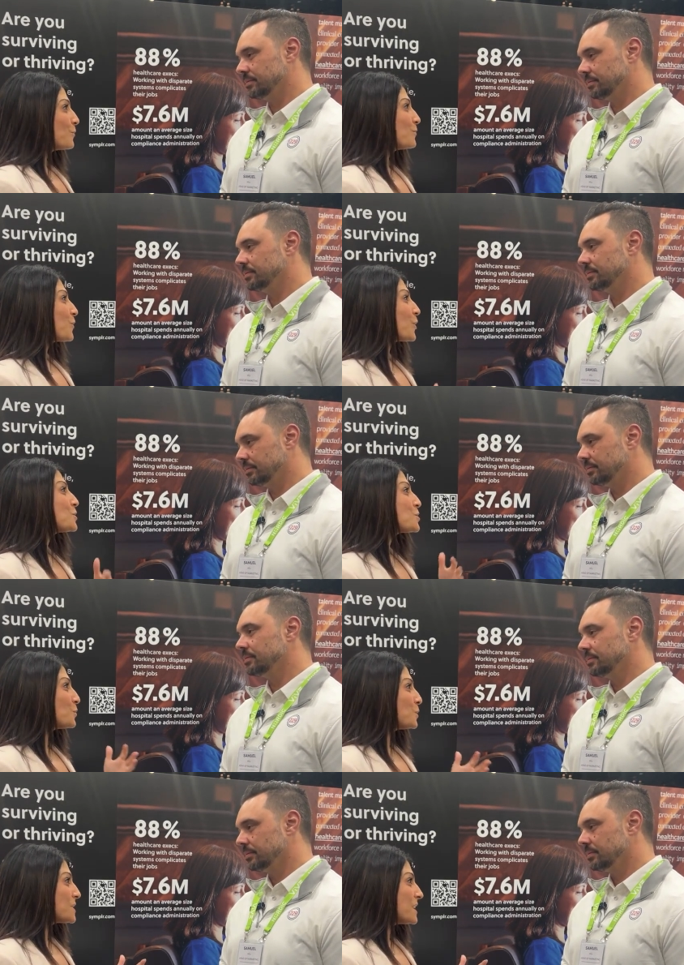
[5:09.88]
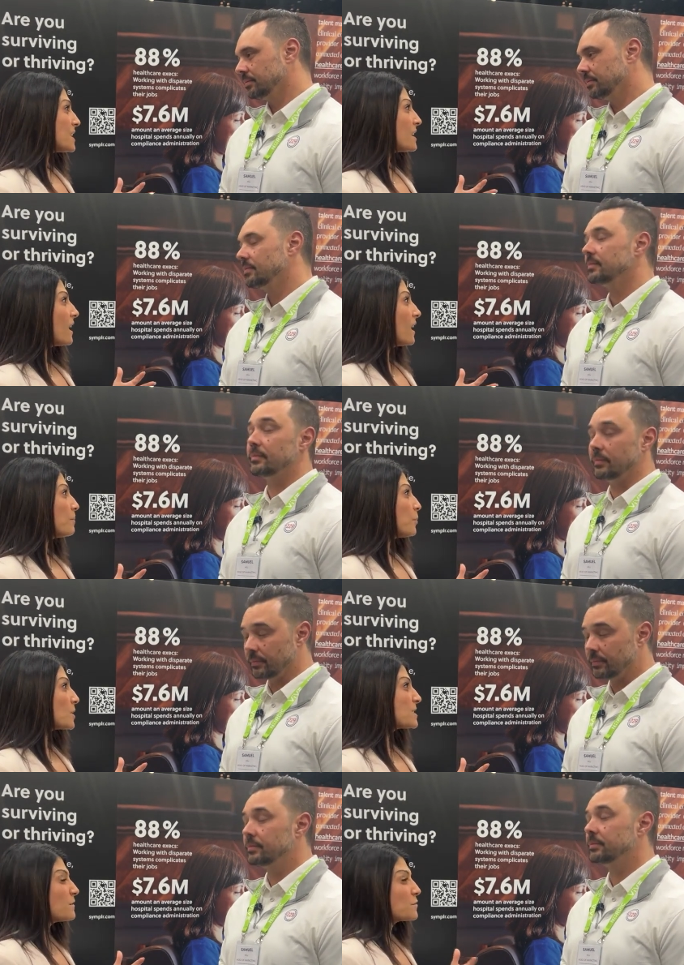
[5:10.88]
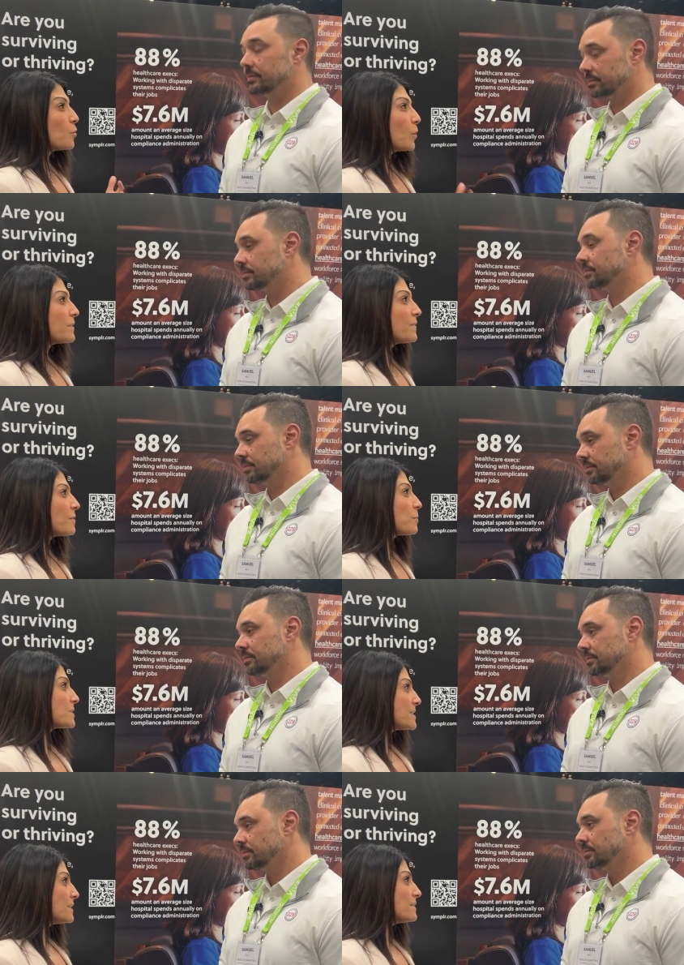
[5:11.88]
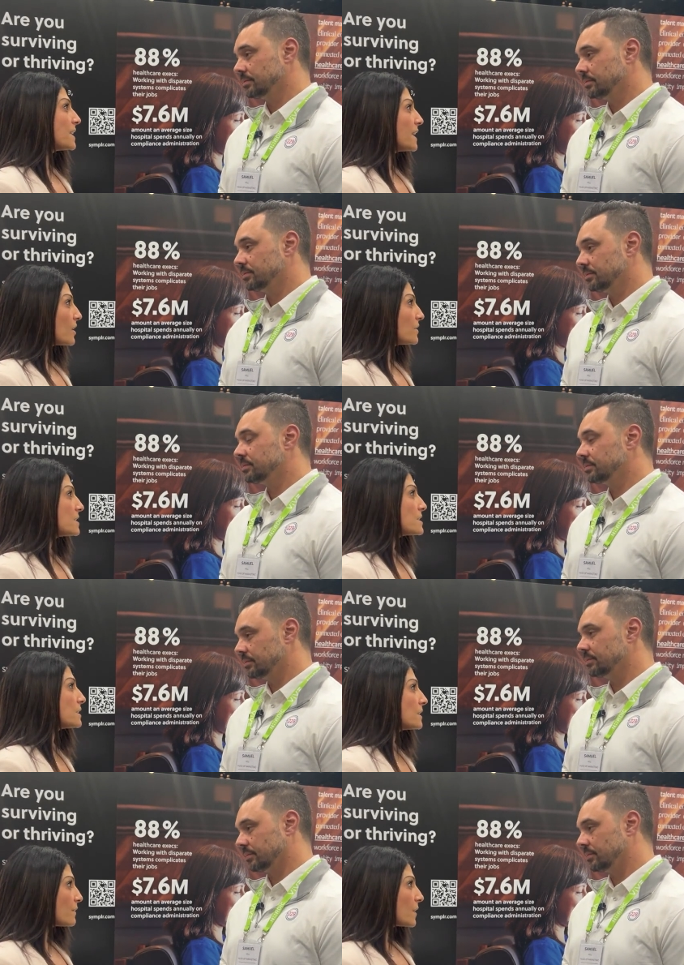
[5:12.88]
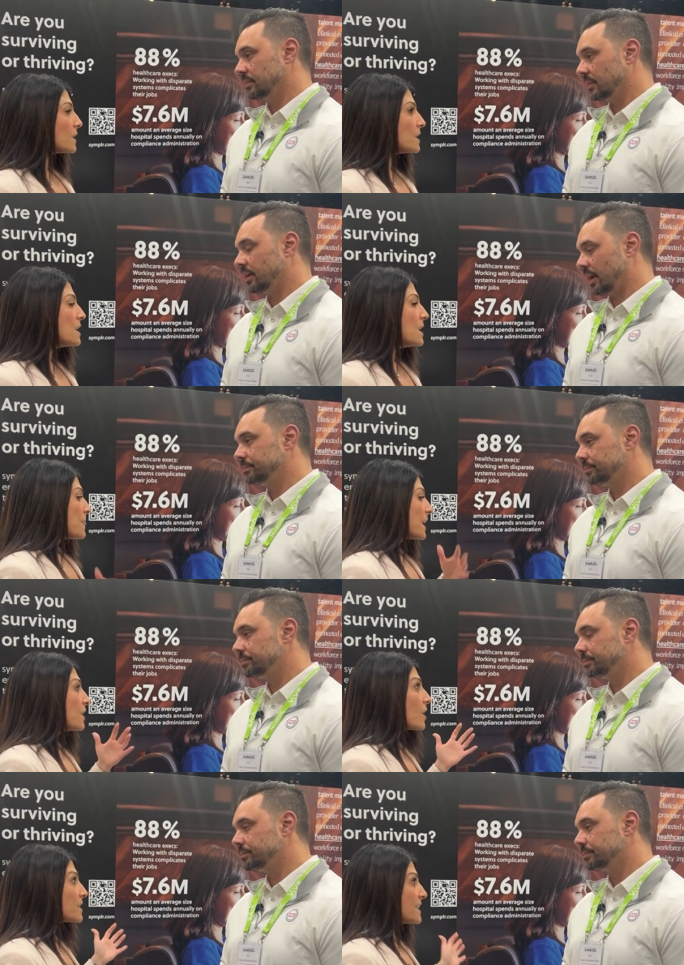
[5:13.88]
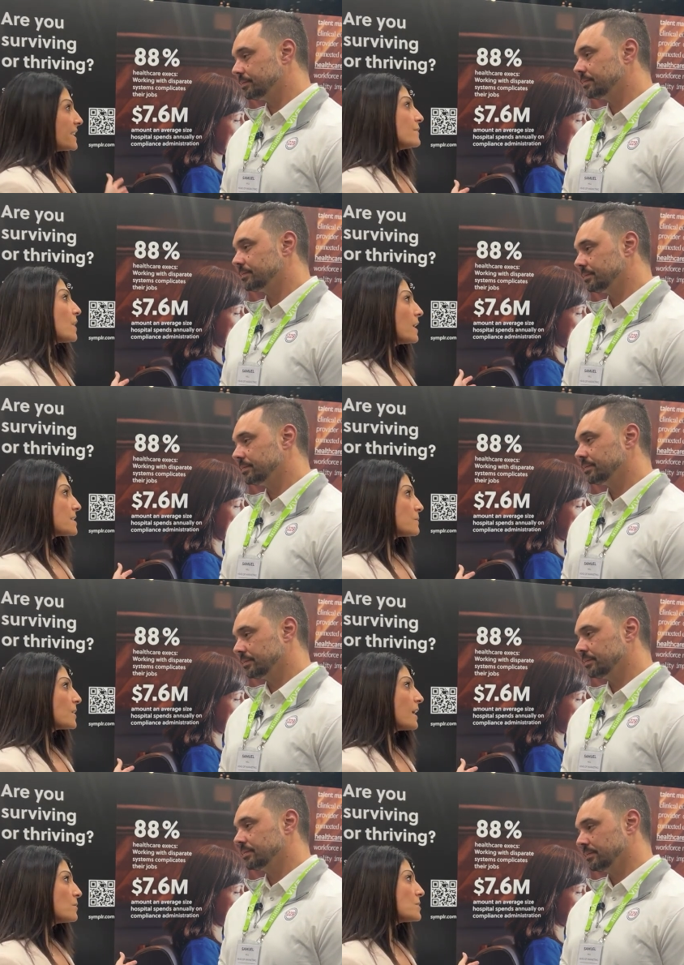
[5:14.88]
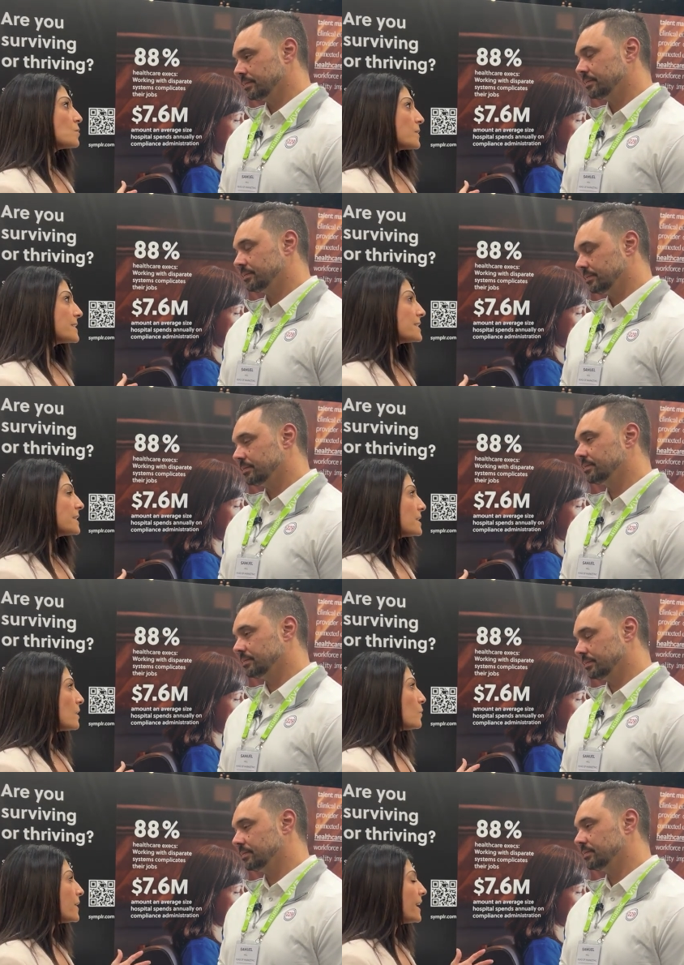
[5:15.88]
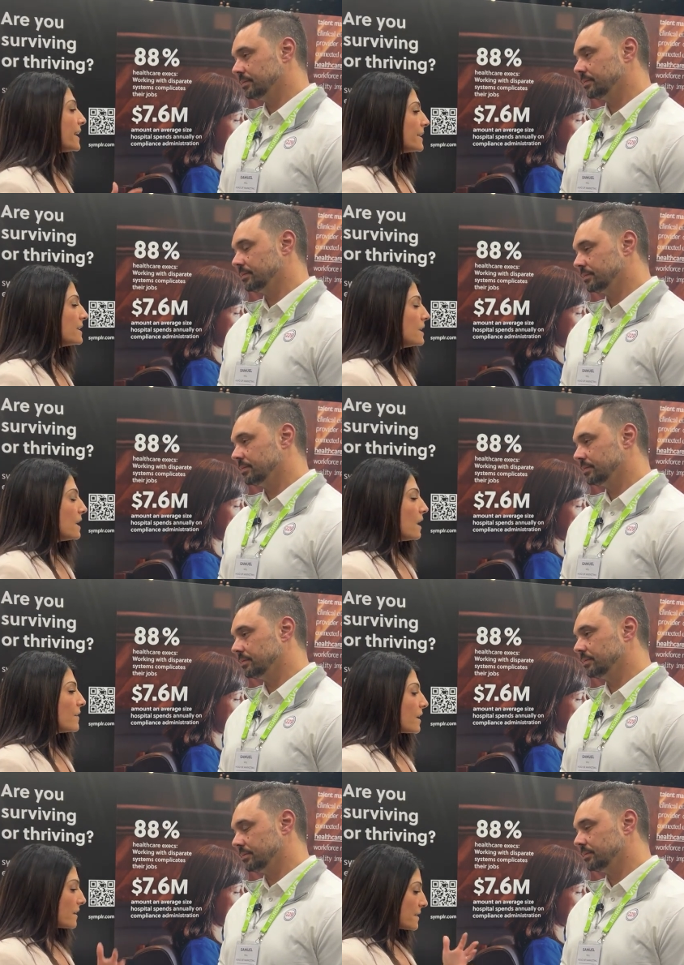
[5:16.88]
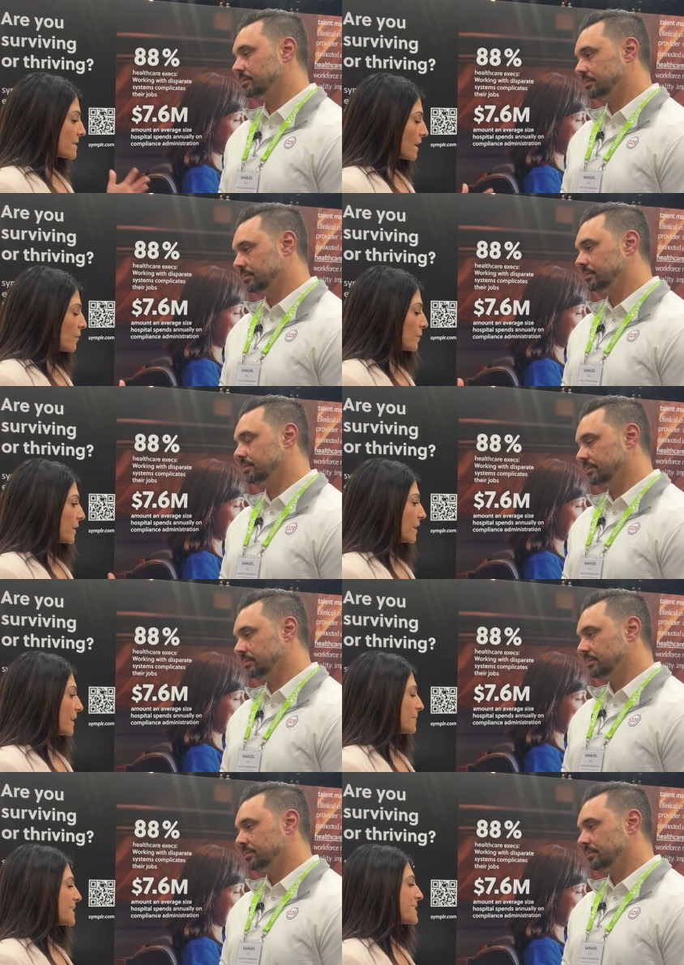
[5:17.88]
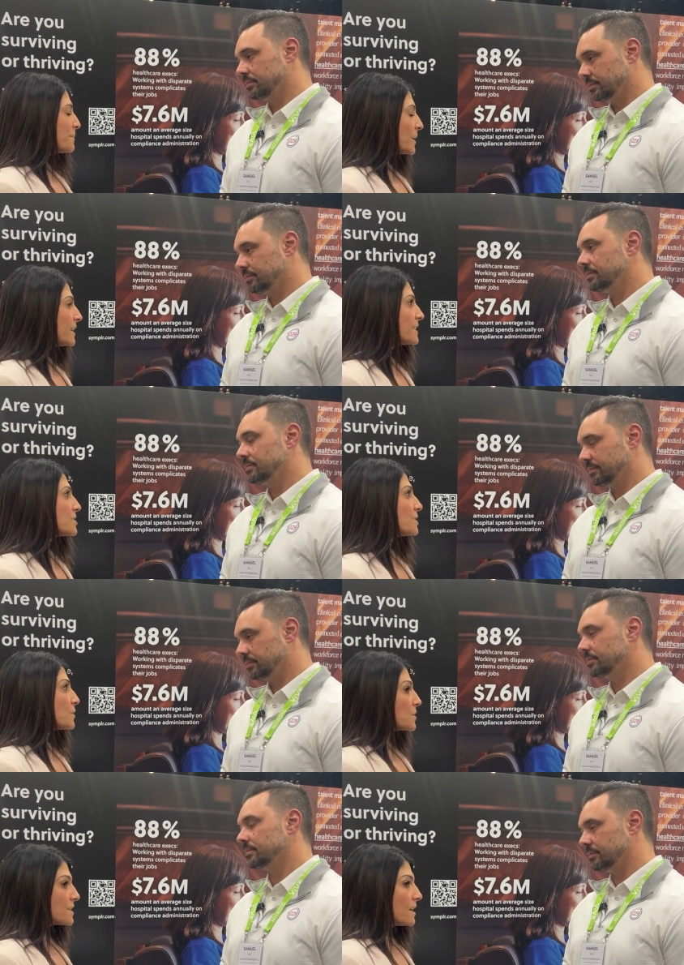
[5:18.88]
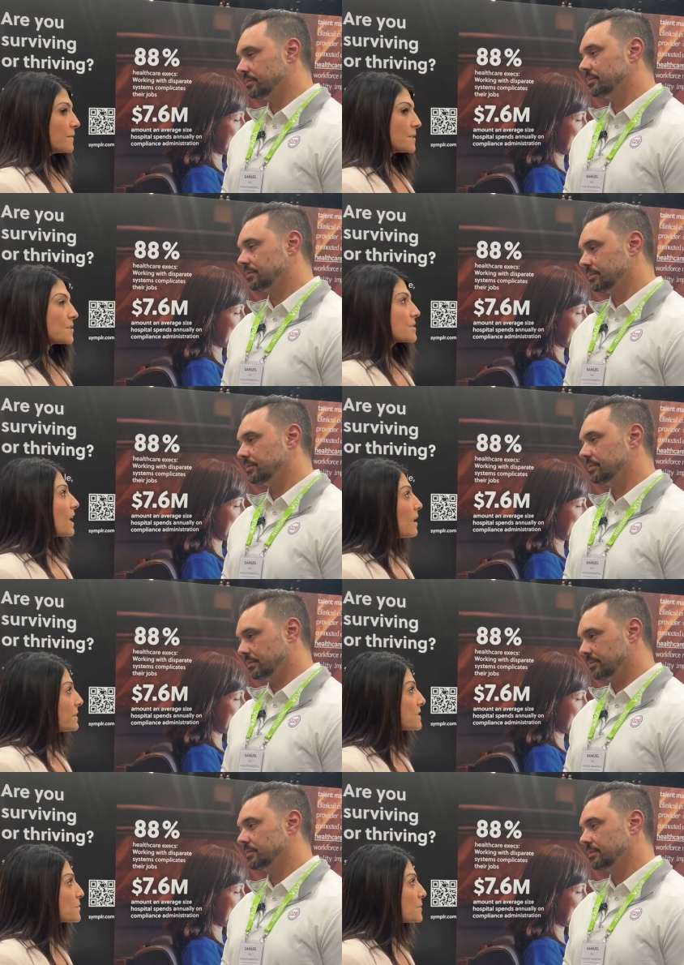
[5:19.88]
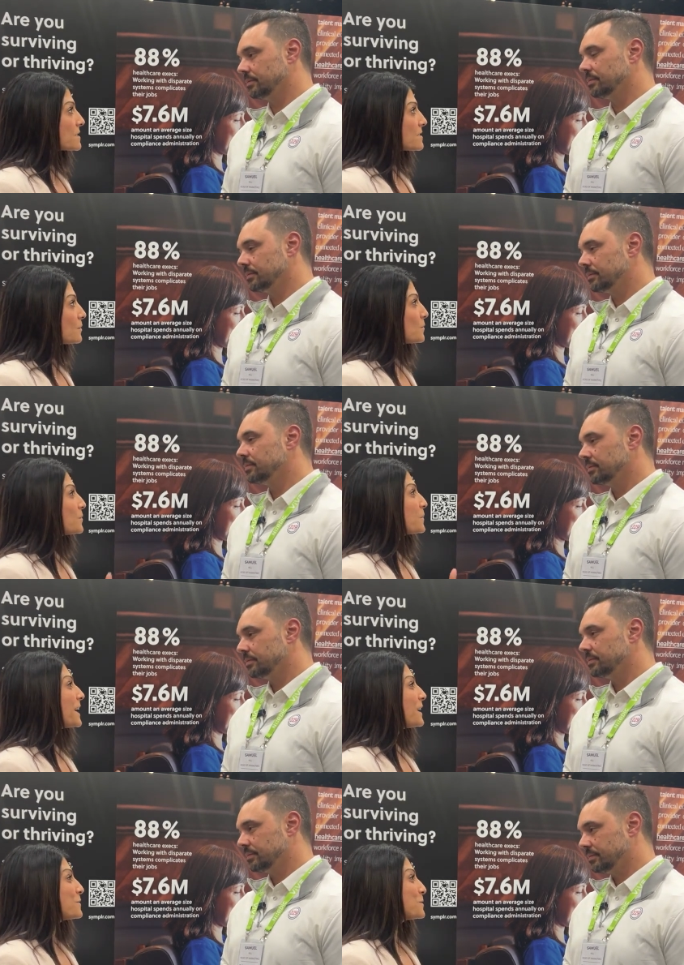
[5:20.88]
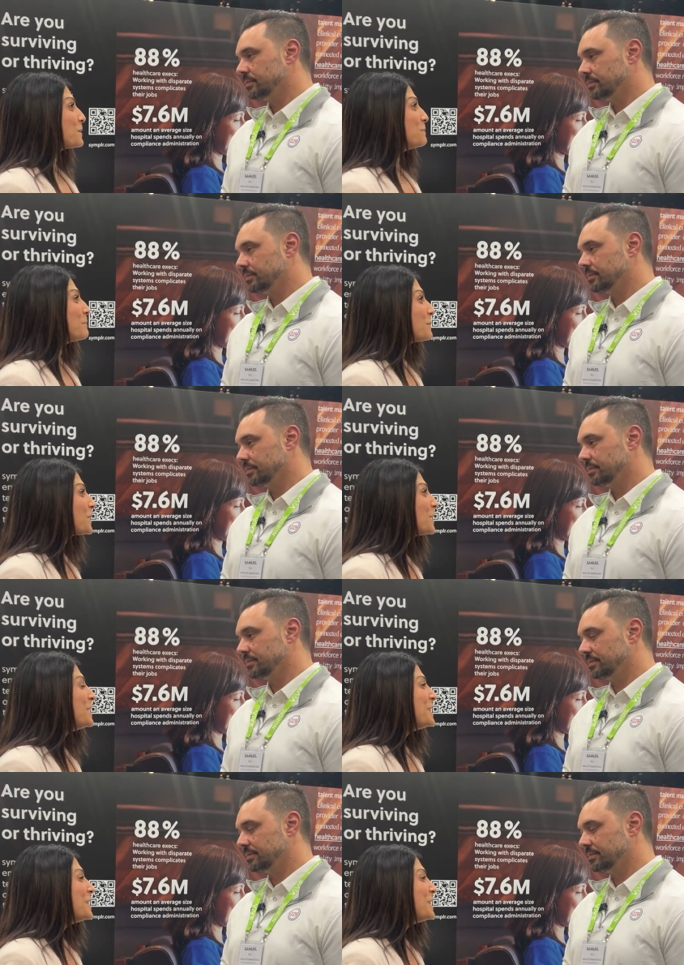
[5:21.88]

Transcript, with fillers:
Speaker 1: virtual taking upwards of 25% of the care that's delivered. Yeah. In our executive customer council recently though, we had very, several very experienced chief nursing officers comment to us, though, that we have to remember